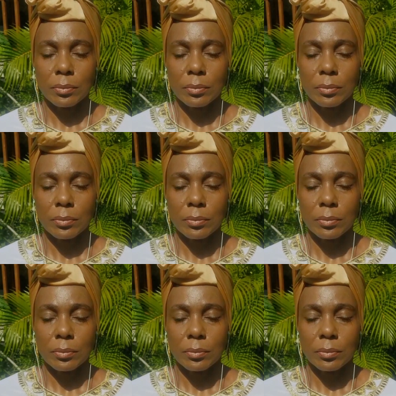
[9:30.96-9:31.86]

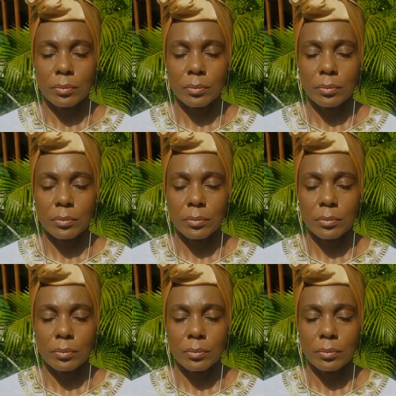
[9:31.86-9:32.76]

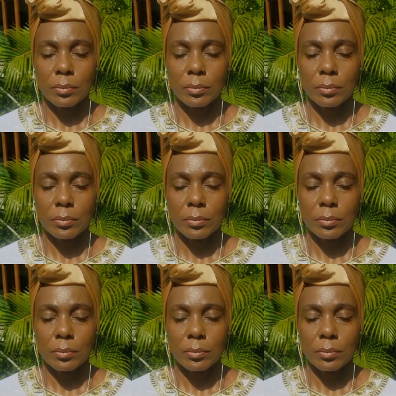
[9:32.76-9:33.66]

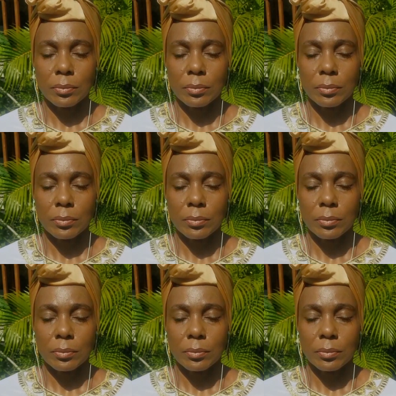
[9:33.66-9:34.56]

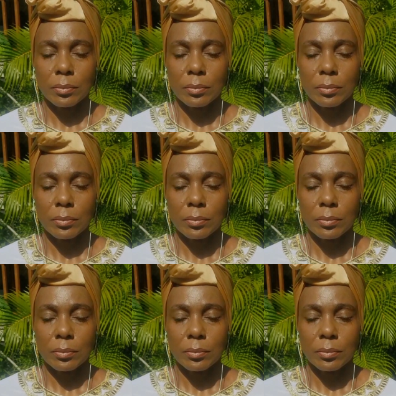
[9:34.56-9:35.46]

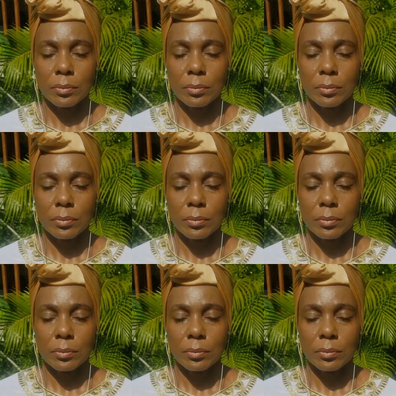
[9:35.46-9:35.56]
[no speech]